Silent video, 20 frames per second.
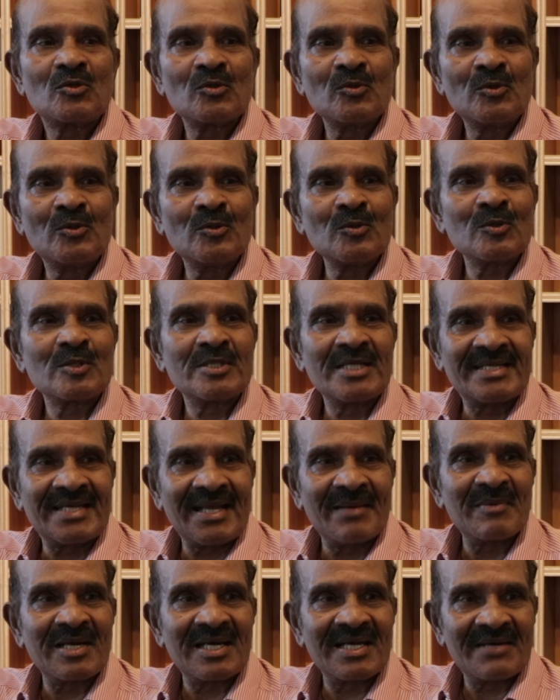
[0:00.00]
to do the
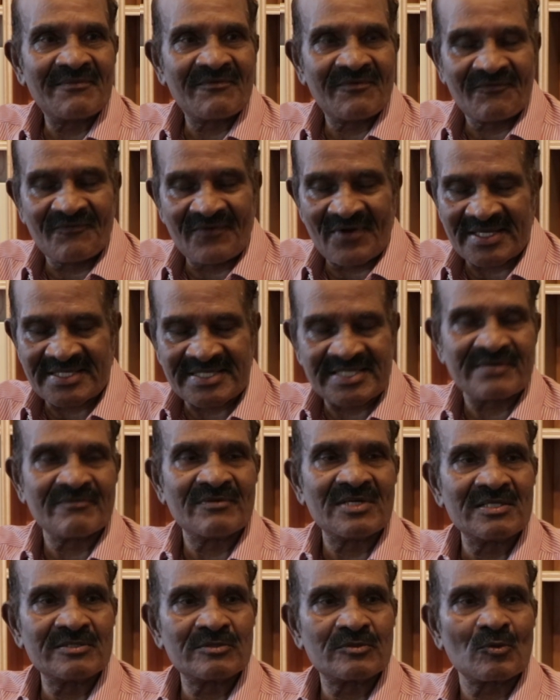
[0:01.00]
Tamil
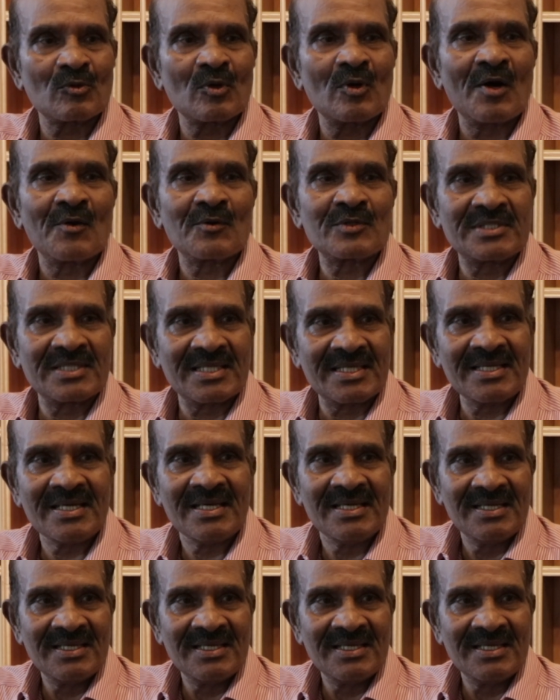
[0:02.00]
festival throughout the